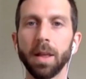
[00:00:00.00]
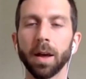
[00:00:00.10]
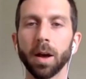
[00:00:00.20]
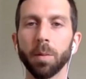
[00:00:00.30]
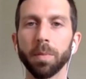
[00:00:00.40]

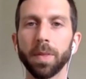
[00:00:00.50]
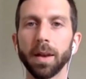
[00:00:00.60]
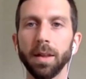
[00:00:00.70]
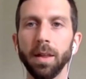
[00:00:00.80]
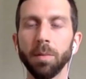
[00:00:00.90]

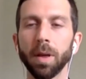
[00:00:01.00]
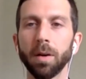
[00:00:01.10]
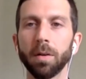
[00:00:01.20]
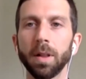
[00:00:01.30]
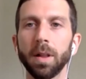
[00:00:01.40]
That
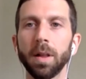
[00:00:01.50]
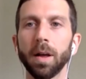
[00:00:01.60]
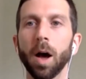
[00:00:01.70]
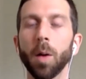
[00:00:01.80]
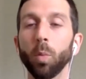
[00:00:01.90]
email
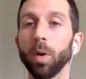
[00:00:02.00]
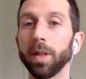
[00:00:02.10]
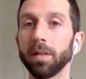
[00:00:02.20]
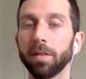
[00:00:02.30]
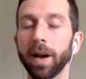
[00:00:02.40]
will
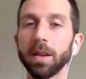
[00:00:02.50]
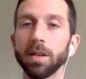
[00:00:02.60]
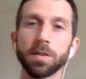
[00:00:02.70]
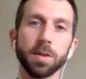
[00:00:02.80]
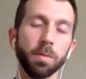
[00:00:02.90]
invite
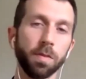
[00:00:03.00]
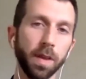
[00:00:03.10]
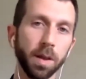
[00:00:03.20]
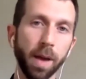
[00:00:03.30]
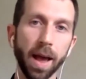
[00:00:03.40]
some
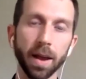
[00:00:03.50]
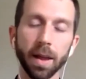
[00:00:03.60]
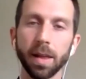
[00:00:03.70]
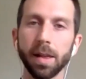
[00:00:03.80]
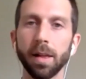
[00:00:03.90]
feedback
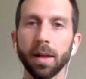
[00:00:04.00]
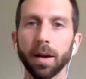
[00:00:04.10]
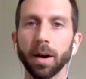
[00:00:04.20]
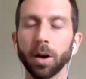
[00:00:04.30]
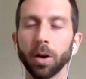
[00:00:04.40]

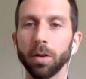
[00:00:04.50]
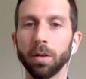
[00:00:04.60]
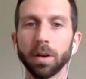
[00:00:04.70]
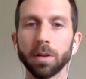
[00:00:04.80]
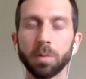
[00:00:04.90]
on
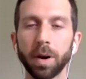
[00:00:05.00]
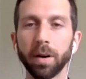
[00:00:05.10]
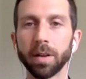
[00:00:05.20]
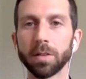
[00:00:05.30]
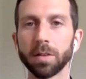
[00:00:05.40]
your
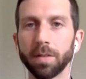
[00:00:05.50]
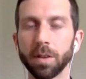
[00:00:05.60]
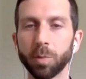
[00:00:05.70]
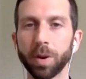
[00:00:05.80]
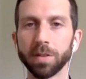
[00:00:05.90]
experience of
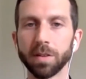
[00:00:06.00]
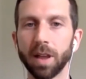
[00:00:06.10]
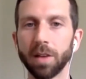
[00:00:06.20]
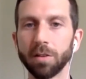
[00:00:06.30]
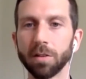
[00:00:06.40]
these
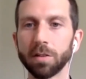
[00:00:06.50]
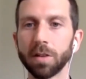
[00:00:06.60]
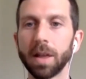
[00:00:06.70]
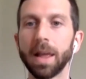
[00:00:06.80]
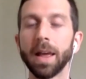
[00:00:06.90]
presentations,
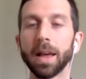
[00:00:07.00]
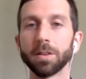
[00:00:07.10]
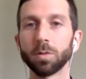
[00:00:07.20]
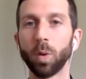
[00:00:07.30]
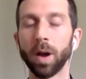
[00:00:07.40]

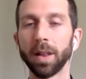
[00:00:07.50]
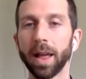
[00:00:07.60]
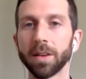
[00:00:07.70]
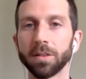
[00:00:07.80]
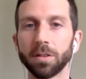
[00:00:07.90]
as well
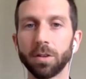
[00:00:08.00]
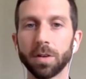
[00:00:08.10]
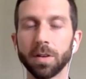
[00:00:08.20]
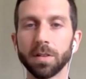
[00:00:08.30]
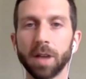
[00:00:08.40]
as your
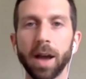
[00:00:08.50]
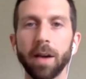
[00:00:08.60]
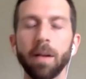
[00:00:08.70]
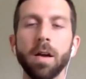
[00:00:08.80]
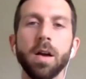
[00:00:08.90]

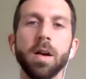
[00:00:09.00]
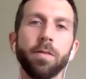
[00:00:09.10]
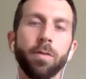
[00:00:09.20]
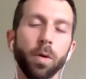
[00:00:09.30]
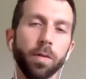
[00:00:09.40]
desire
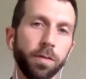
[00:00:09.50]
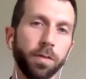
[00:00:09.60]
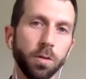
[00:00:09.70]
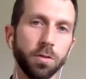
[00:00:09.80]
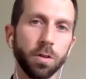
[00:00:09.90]
for
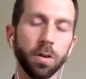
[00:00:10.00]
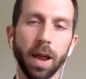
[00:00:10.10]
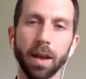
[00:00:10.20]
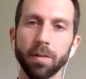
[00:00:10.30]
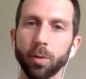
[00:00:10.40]
future
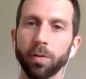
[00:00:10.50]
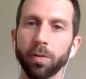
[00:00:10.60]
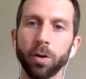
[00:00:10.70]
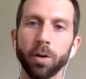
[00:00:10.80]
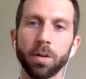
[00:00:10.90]
and for
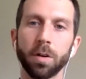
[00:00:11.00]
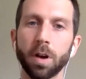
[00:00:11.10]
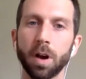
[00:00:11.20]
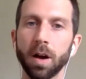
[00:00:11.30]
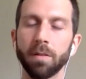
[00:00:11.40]
further
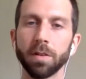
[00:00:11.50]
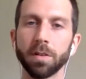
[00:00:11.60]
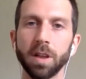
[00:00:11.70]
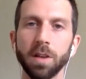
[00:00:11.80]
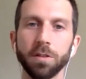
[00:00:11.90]

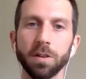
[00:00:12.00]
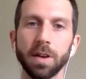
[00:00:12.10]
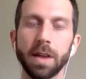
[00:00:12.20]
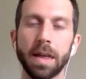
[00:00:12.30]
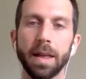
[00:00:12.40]

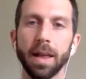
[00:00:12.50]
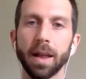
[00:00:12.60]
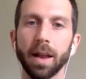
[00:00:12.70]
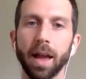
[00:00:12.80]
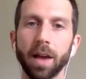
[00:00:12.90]
conversation
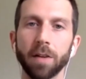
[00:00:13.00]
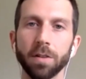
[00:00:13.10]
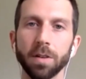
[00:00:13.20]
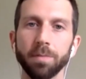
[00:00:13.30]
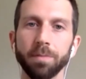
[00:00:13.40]
and
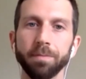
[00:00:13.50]
action.